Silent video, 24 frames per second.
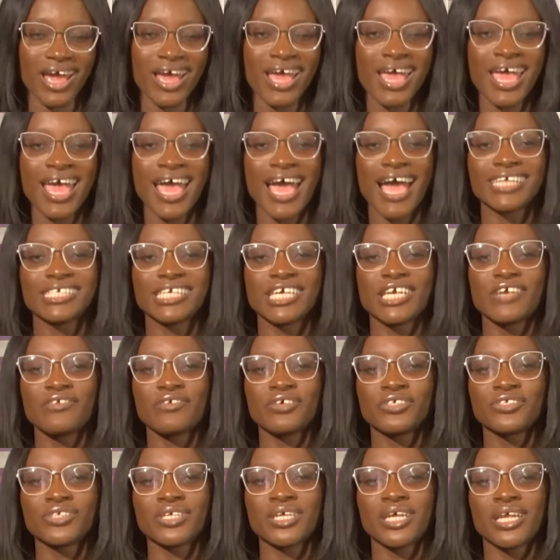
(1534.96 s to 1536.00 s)
and the euro
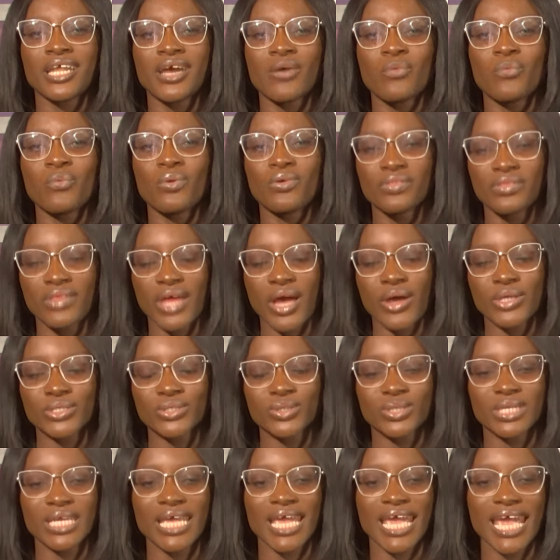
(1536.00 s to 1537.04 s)
traded at
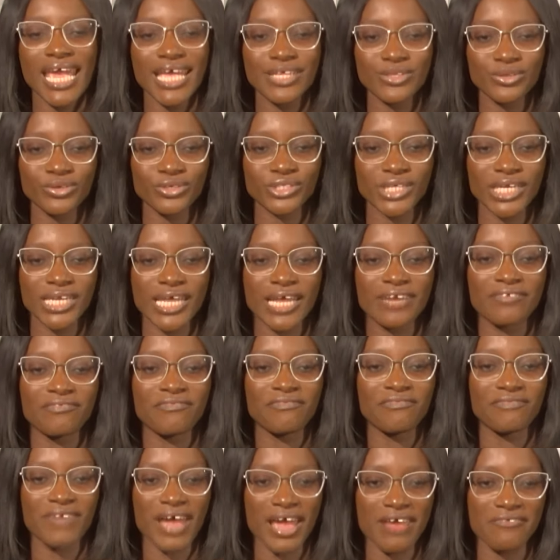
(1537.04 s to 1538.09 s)

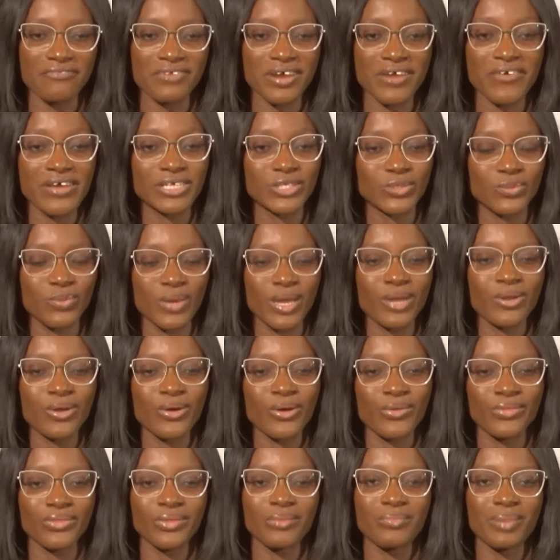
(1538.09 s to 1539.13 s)
1,805 Naira as well
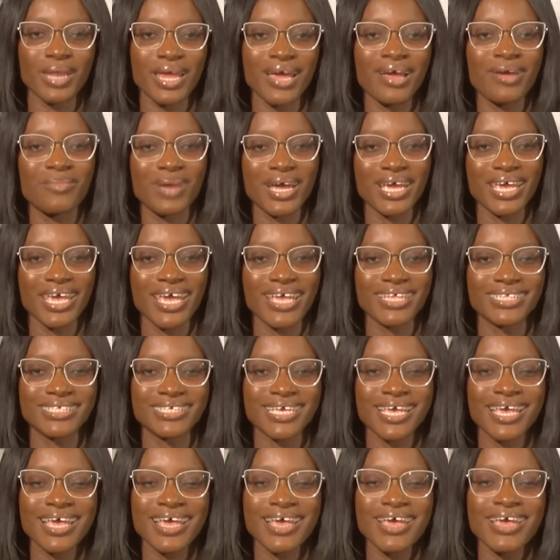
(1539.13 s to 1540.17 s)
on the black market.
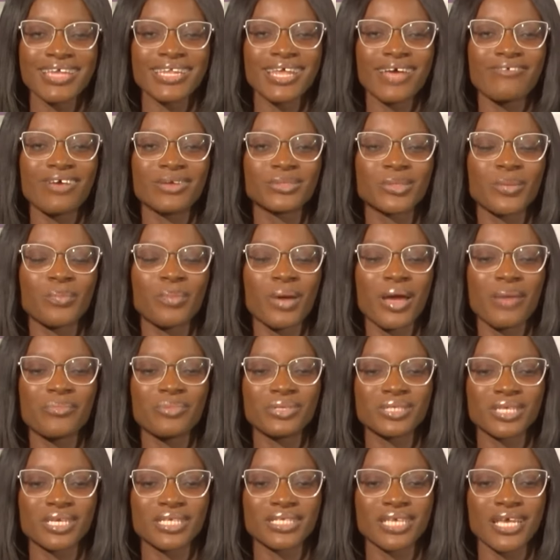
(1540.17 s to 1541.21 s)
That wraps up our
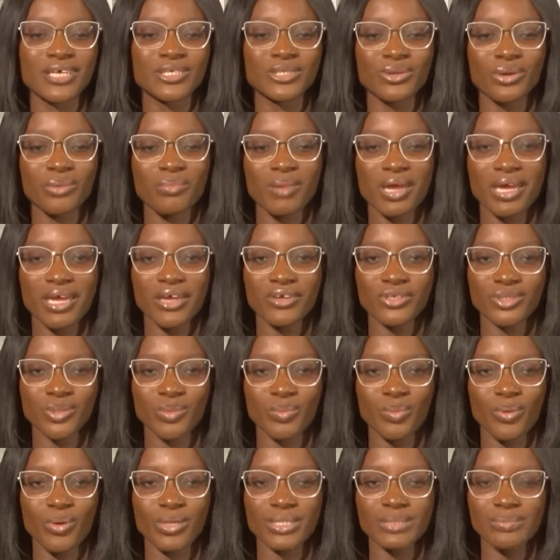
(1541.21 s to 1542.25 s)
business and stock market
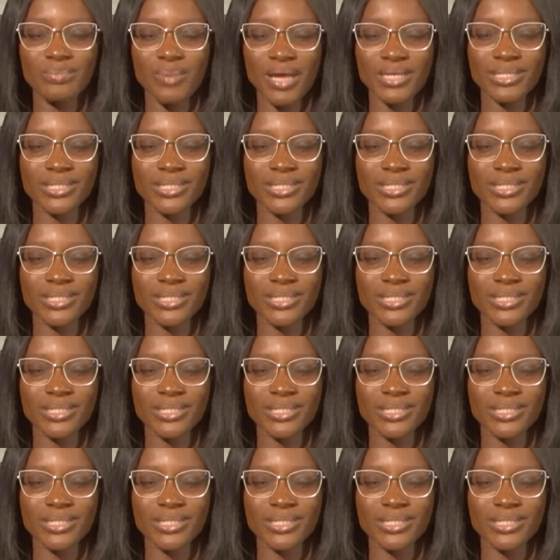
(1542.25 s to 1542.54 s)
report. Back to you,